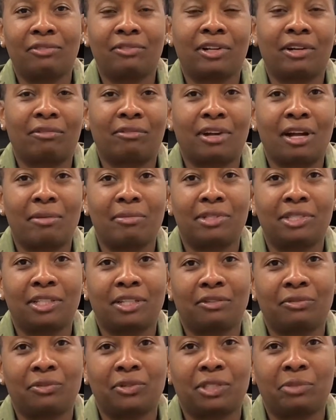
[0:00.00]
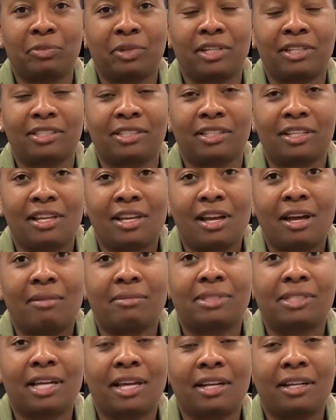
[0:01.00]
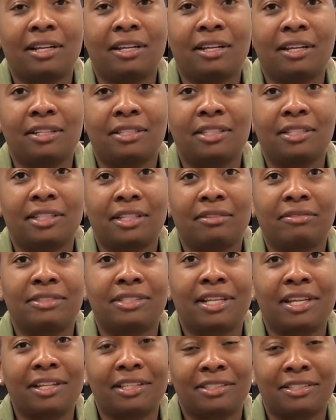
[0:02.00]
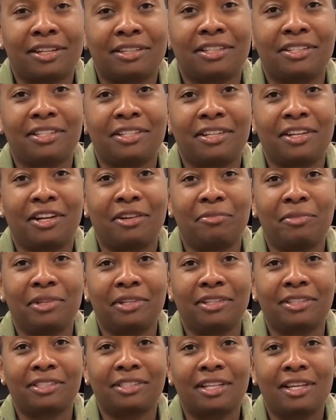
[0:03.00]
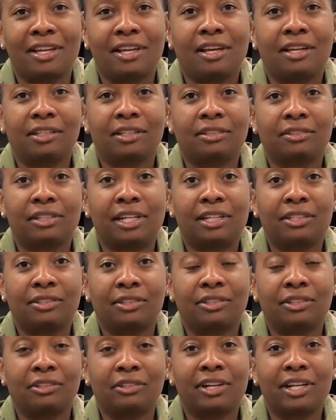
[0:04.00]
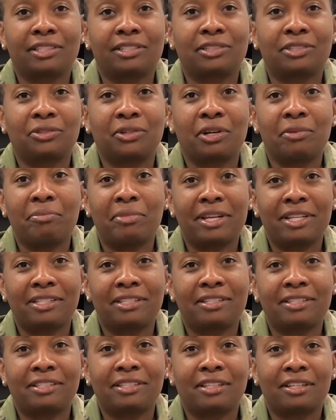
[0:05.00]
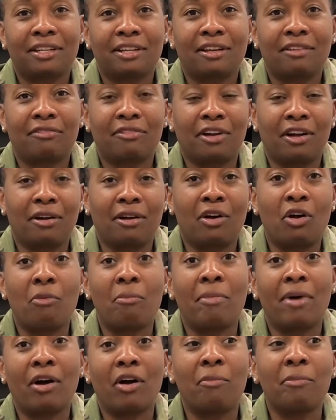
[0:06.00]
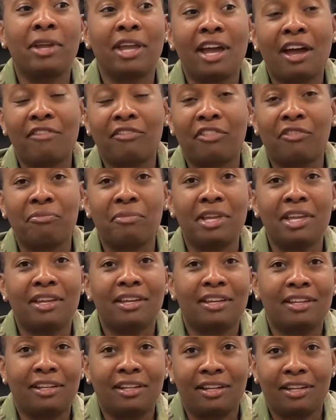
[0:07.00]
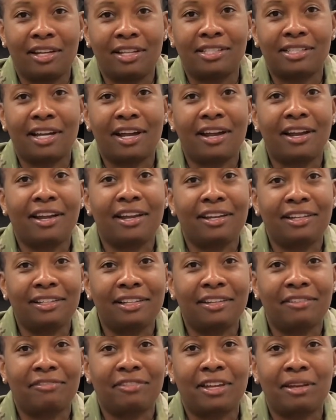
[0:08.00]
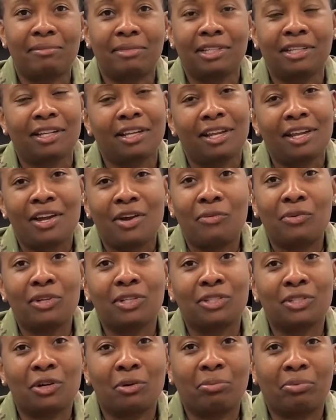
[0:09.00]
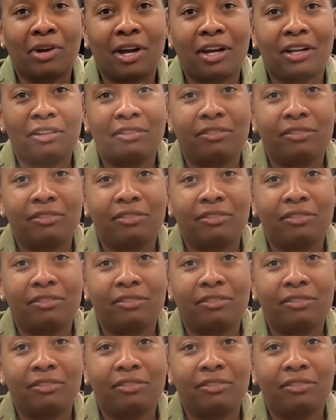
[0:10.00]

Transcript: at Robins Air Force Base. I'm signing in to give Tech Sergeant T.R. Mills a congratulatory message uh, on, on behalf of me and the entire Elliott family. We're so proud of you,